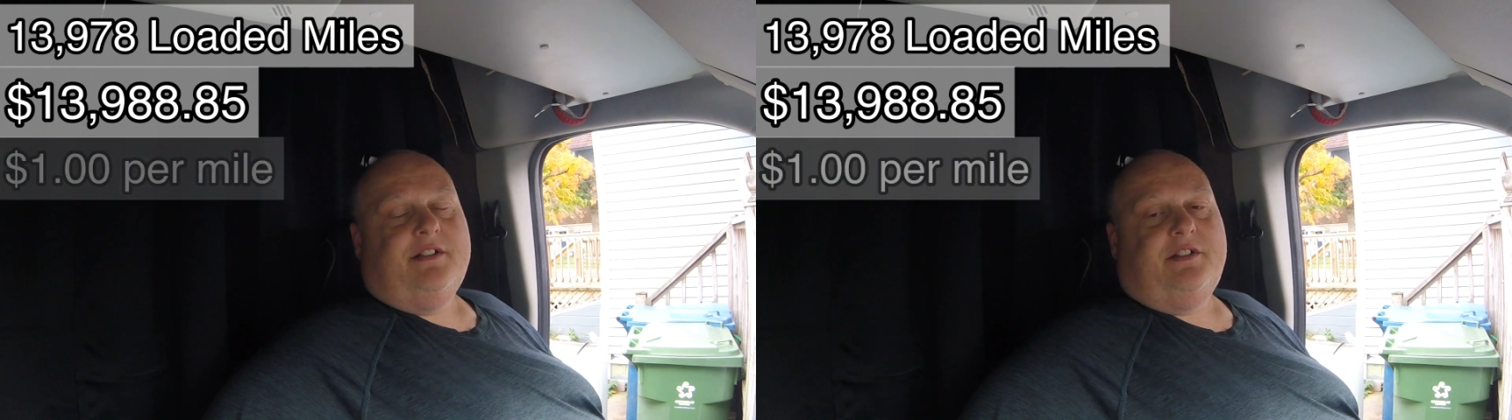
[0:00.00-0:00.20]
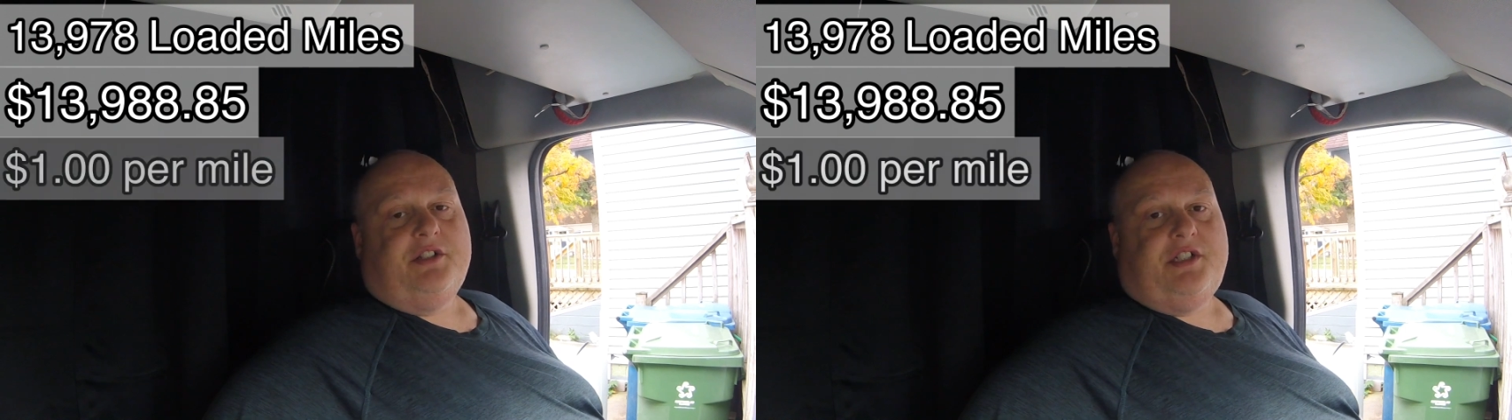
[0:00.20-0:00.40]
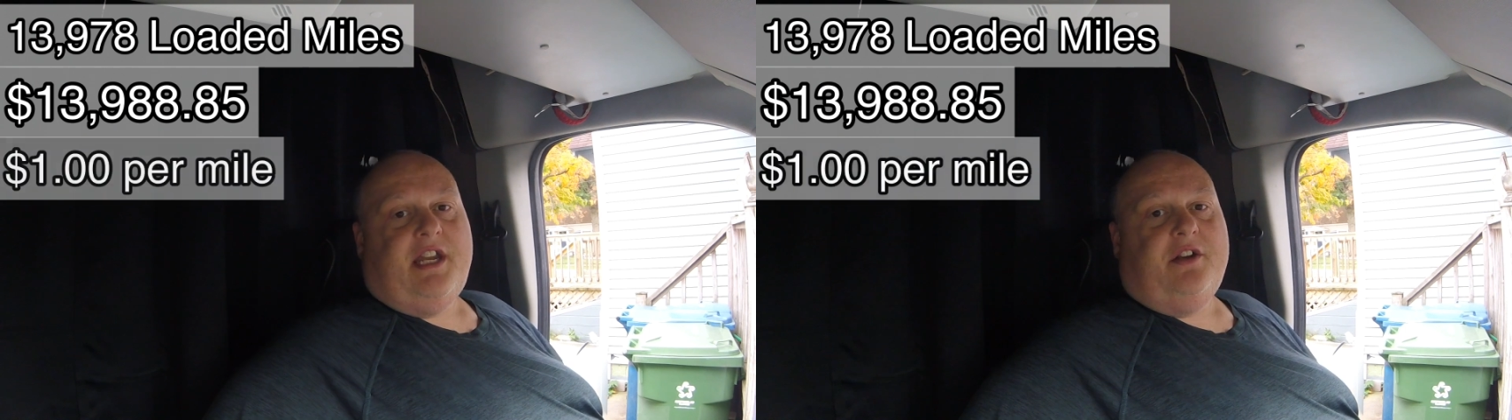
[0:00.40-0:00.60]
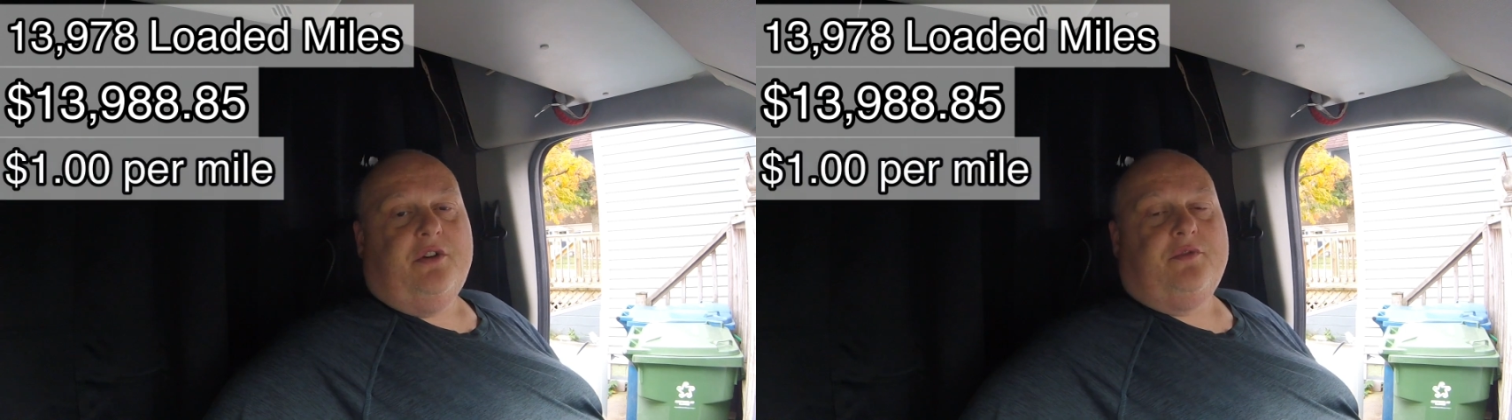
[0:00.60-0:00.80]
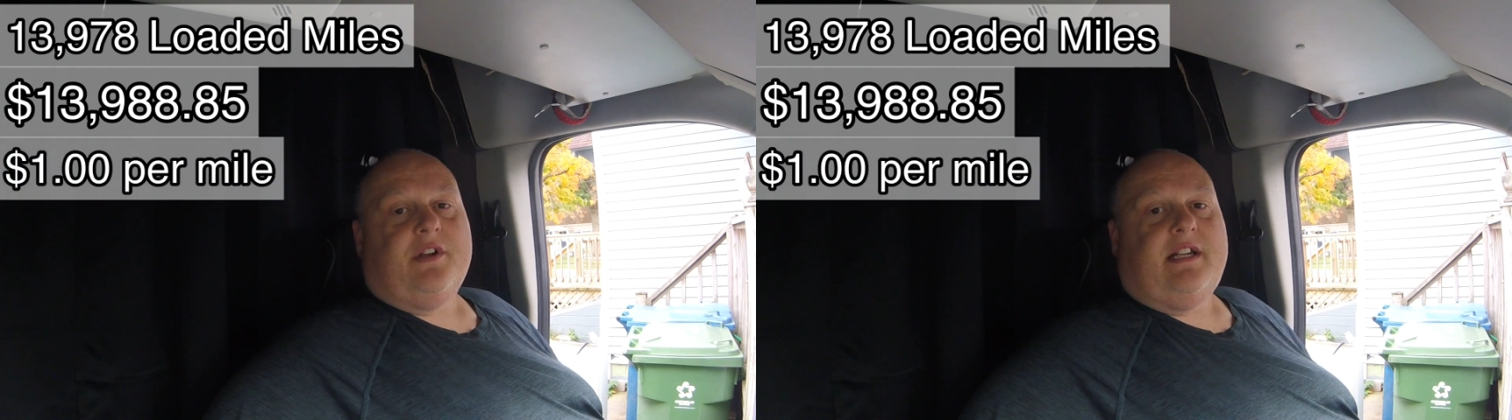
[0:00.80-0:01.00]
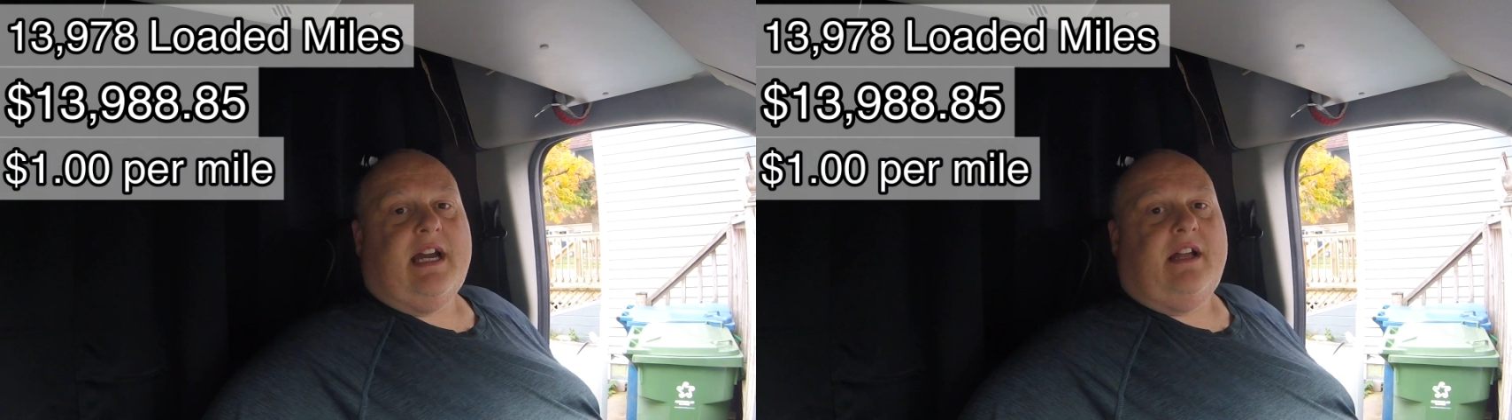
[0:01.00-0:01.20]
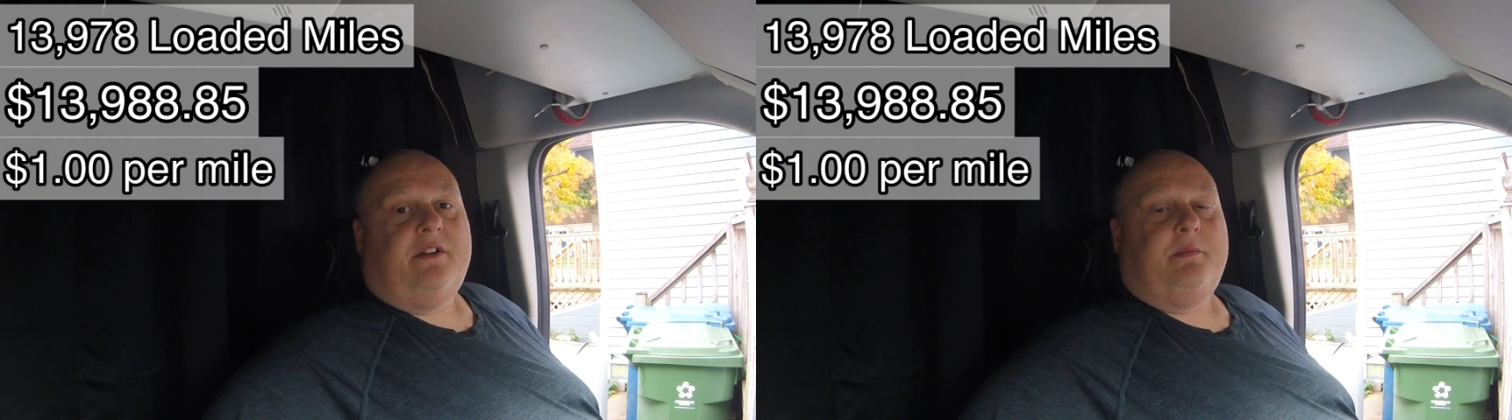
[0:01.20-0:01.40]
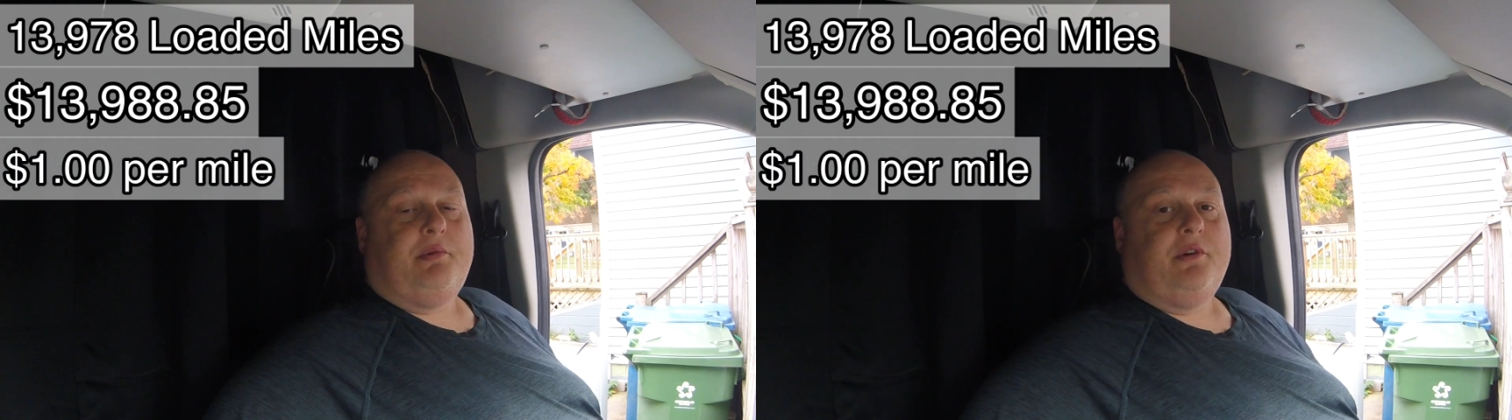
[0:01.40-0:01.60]
just a shade over a
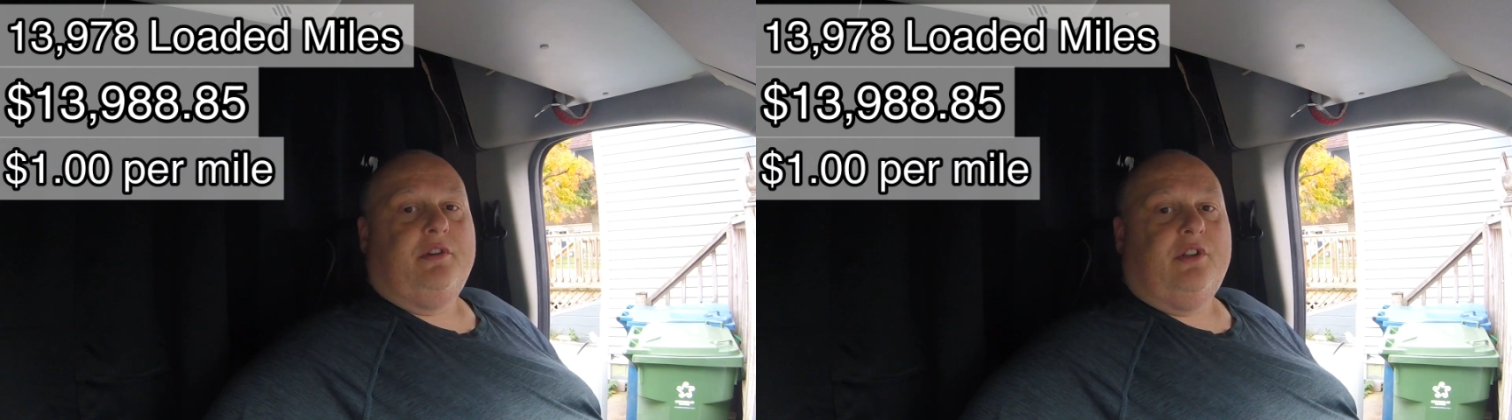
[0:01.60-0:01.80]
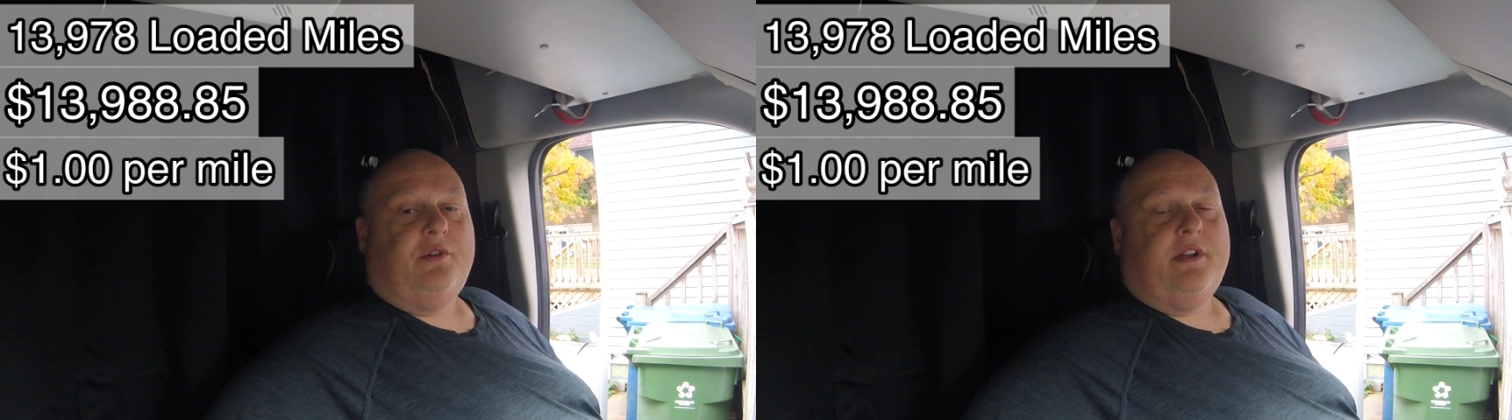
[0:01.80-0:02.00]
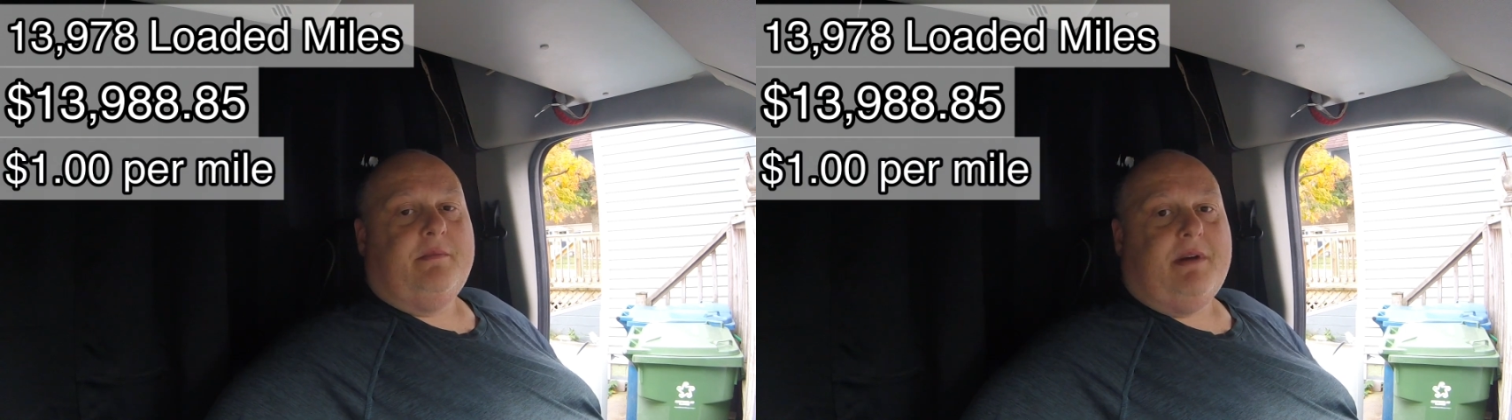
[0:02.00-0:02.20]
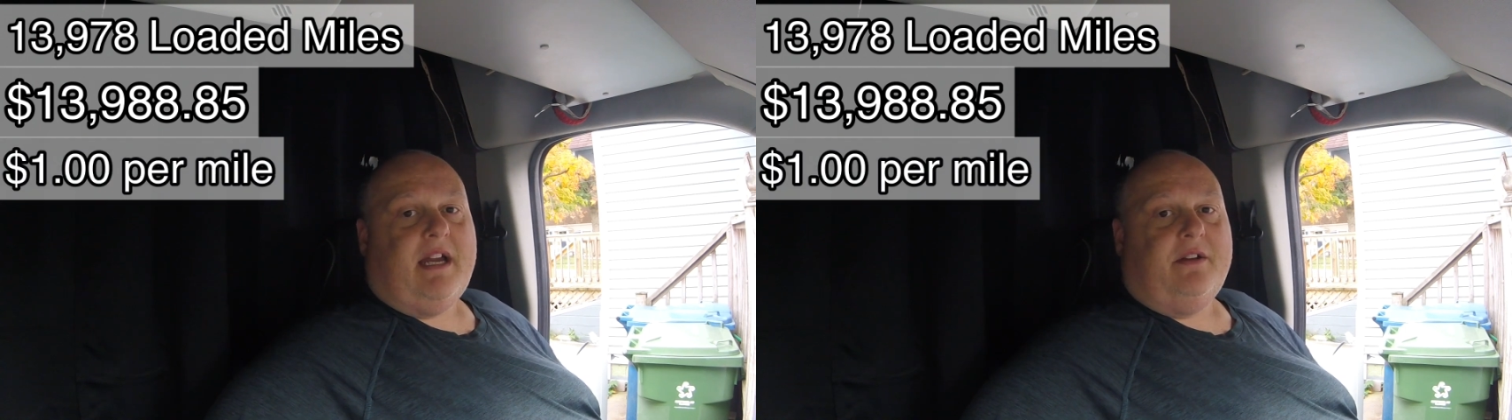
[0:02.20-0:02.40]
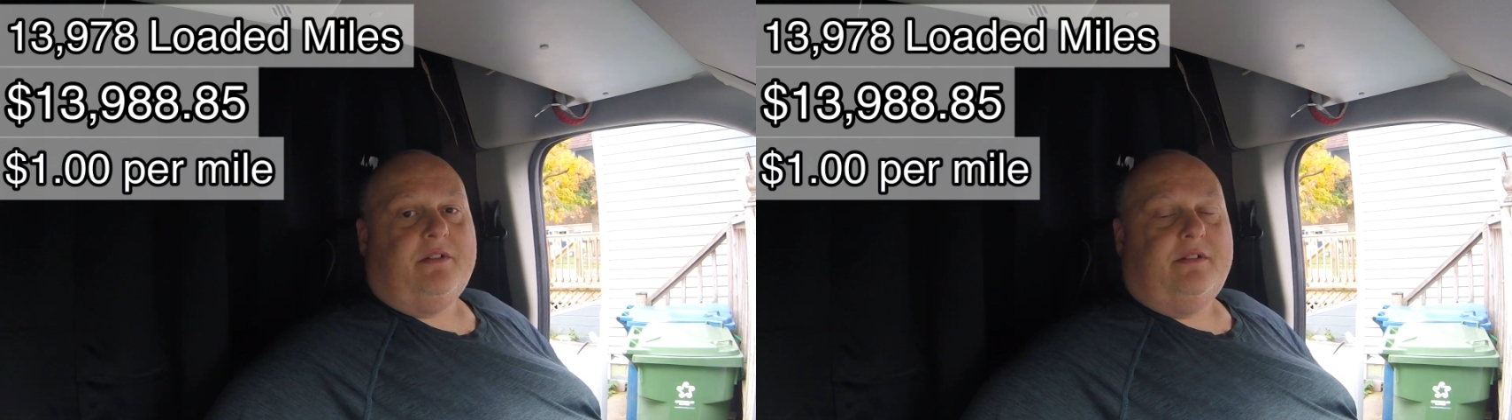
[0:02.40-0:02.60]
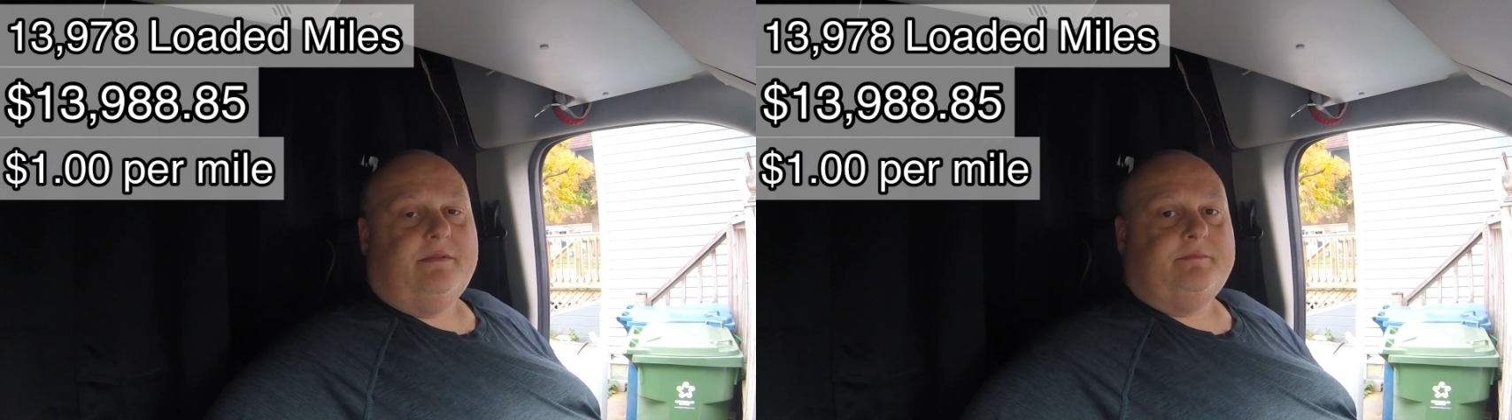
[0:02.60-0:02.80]
dollar per loaded mile.